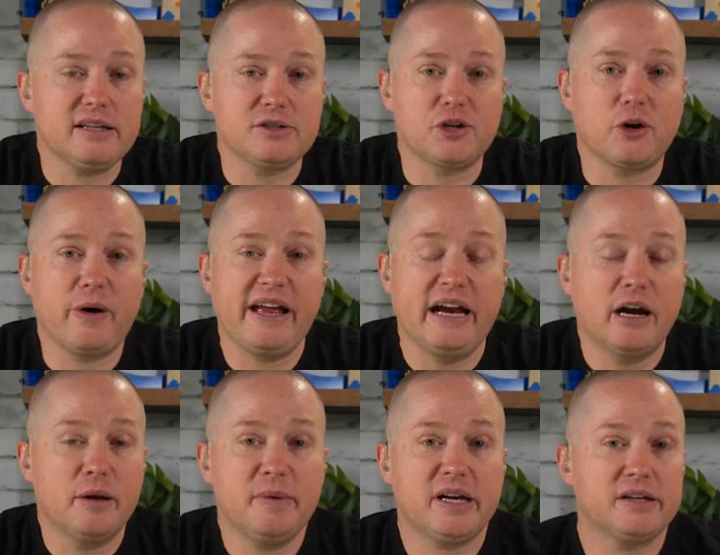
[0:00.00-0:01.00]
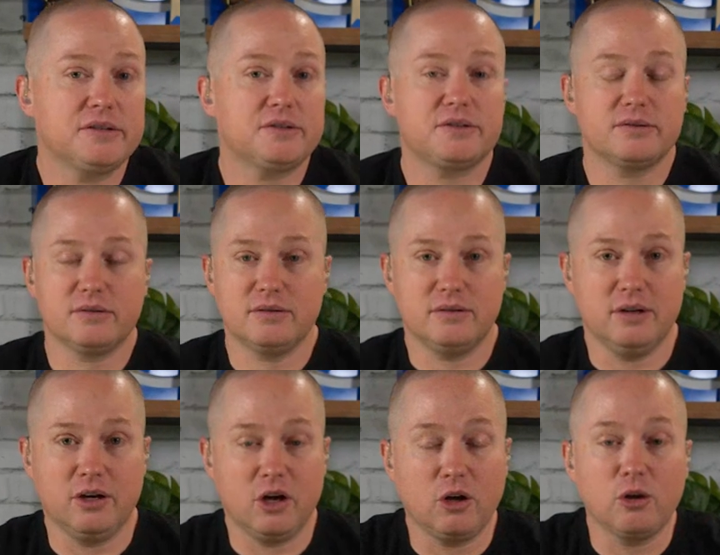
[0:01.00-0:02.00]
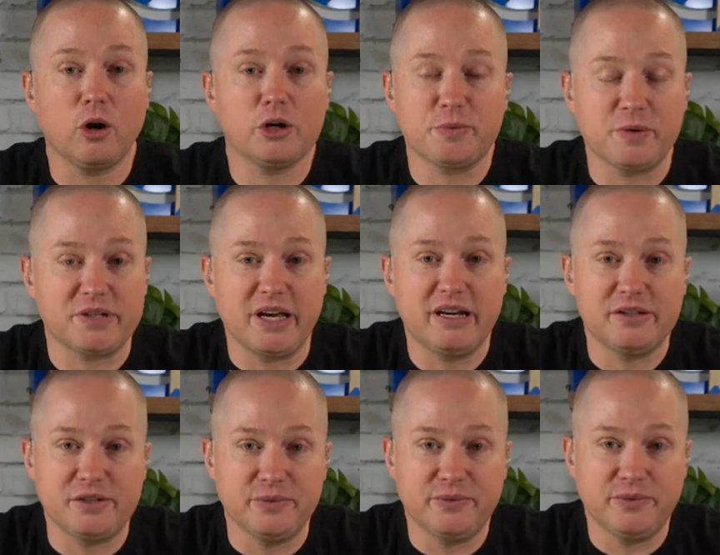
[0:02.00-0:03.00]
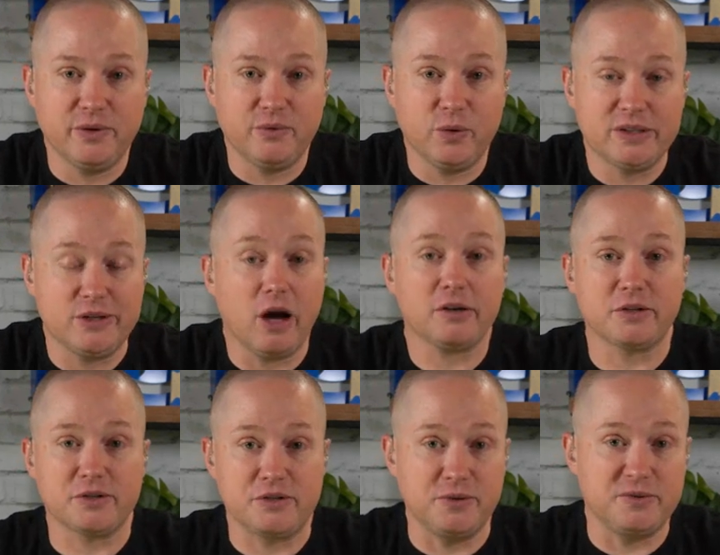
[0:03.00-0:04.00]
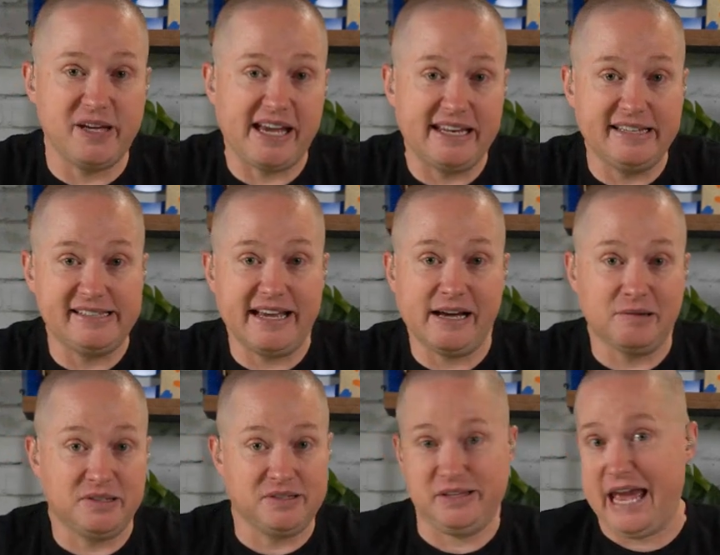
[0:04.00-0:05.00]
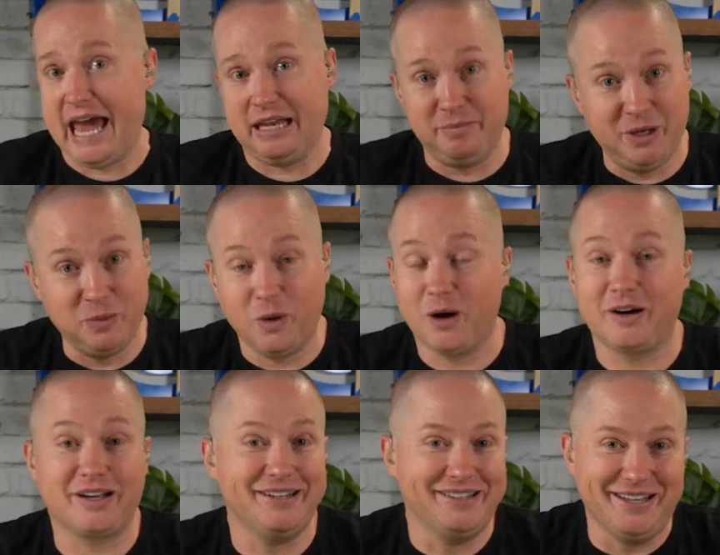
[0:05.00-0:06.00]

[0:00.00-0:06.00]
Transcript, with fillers: that there's a gray area because a, a, large percentage of, of what doctors do day in and day out is admin work